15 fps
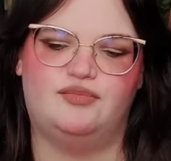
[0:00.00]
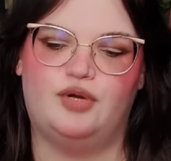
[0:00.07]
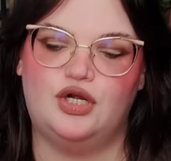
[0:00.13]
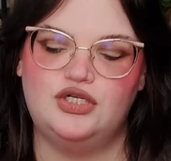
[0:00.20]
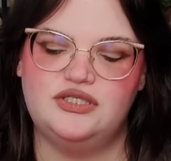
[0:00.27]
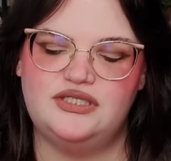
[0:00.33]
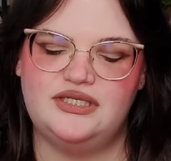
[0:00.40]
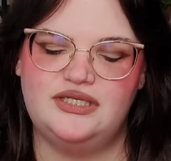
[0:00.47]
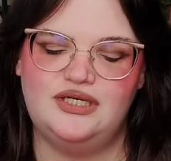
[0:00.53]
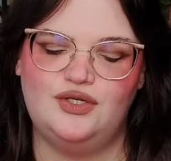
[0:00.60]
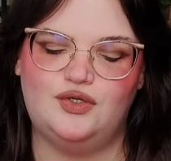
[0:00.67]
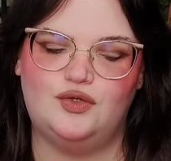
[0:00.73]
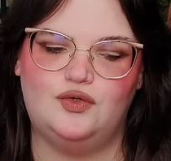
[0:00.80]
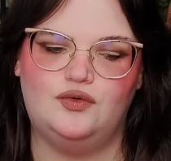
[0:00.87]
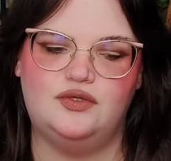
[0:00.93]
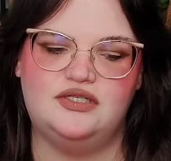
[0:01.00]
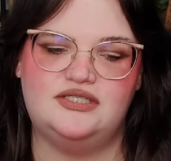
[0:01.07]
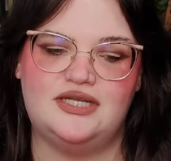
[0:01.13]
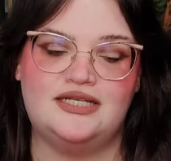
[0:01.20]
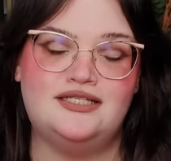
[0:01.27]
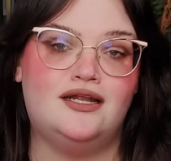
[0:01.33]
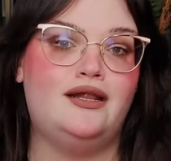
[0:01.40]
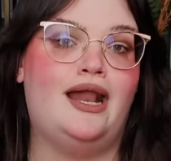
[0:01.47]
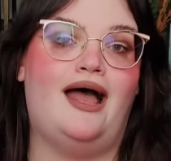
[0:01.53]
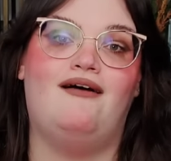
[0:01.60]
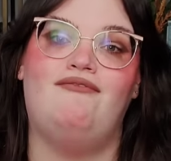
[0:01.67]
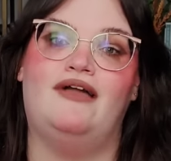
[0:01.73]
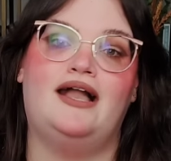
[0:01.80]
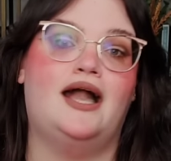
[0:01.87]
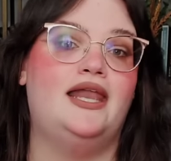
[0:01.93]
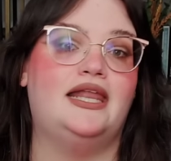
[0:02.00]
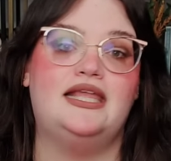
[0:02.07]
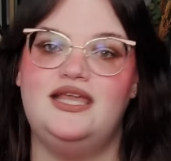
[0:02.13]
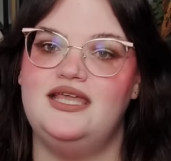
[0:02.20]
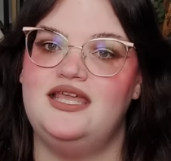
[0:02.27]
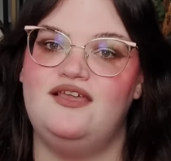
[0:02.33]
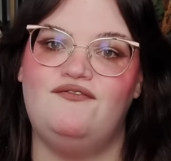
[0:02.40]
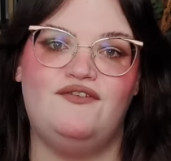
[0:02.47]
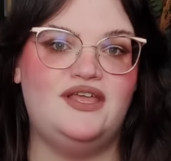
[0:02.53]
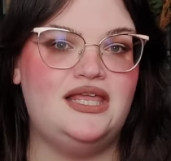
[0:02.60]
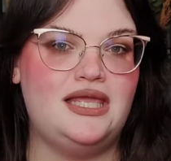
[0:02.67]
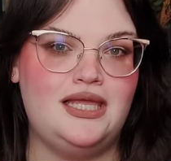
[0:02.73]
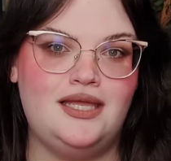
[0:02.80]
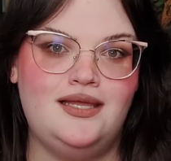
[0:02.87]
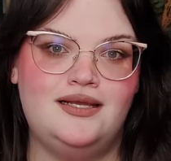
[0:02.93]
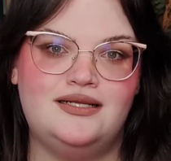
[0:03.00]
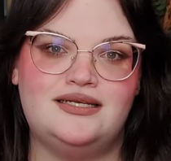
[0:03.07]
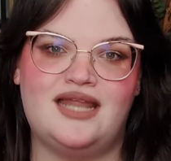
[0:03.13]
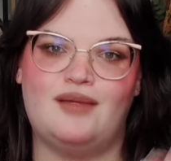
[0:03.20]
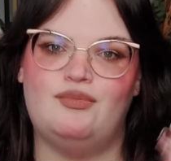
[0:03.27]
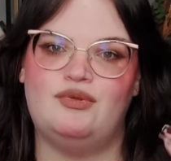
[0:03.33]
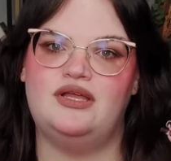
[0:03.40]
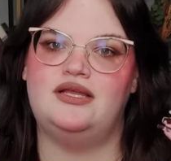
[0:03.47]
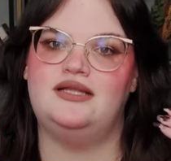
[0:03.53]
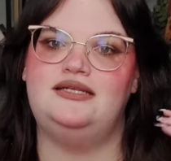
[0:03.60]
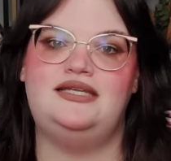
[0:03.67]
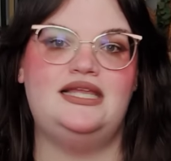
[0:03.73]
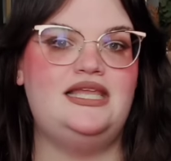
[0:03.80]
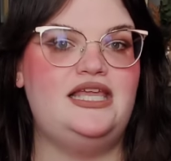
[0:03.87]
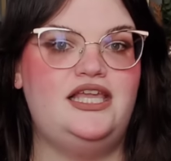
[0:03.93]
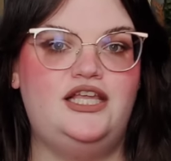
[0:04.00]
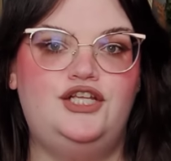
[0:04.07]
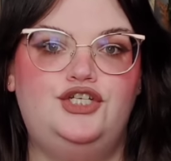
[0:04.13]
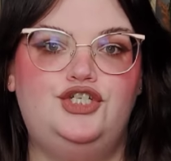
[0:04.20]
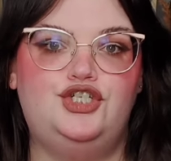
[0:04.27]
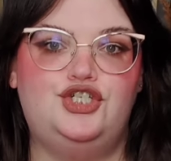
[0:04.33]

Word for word: a person who does not have that kind of kinky finky type of dinky